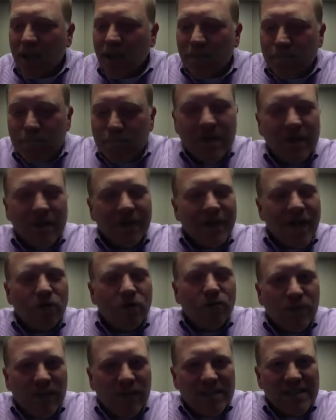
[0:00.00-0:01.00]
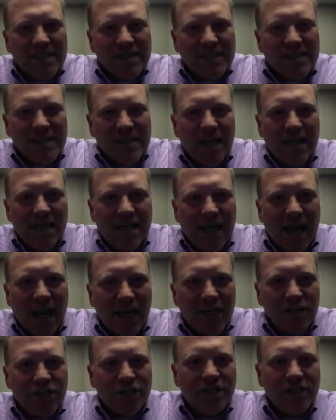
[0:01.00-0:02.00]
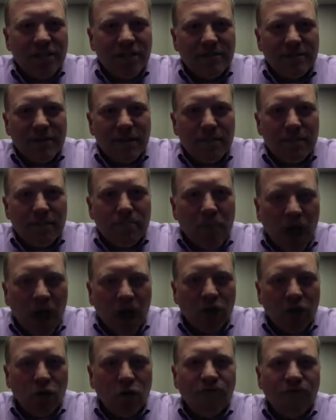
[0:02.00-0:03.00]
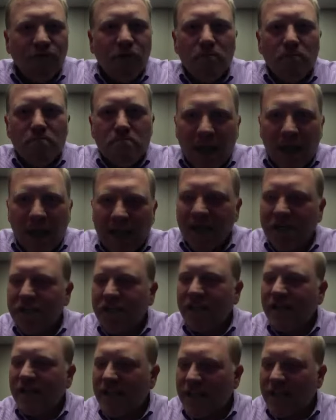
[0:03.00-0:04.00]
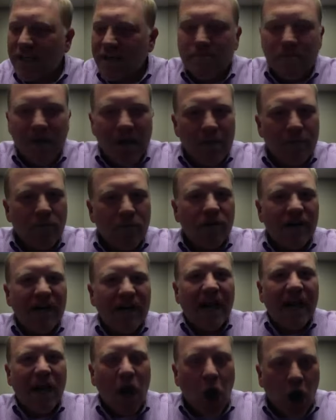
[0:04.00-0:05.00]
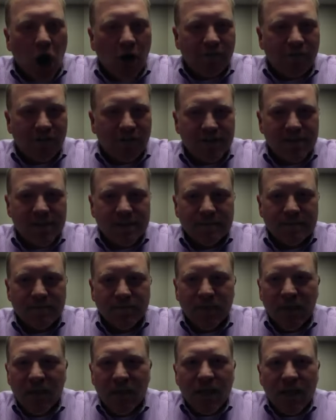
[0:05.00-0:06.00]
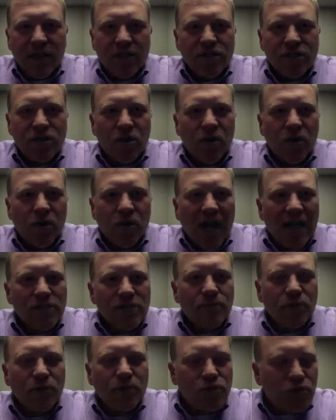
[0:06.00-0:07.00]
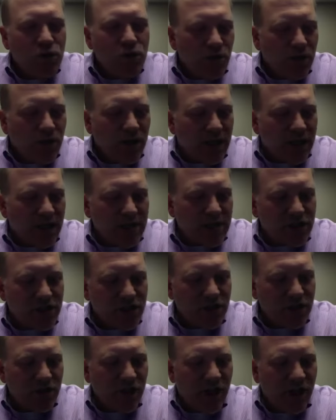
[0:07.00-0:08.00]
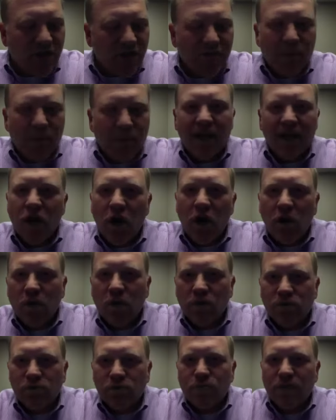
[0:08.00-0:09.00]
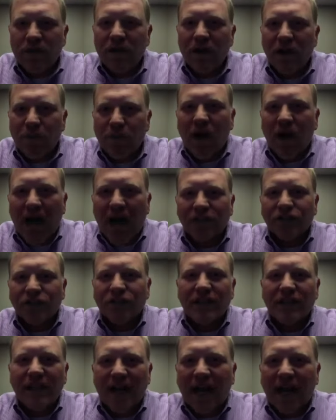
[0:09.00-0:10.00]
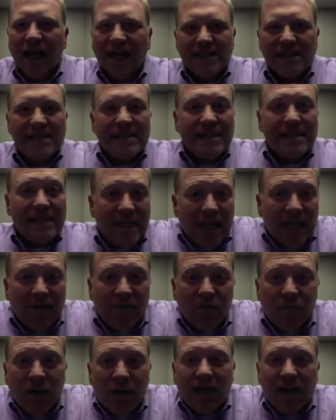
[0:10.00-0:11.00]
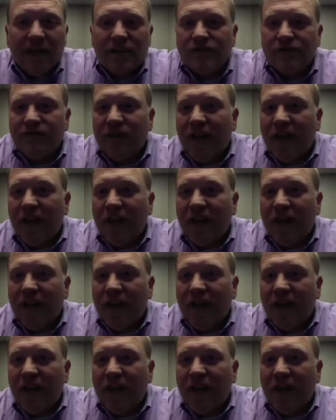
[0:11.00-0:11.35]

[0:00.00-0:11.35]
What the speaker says: millionaire real estate agent model for managing the MREA office. So as we'll do this, just so that everybody knows, we will actually, and I can see everybody that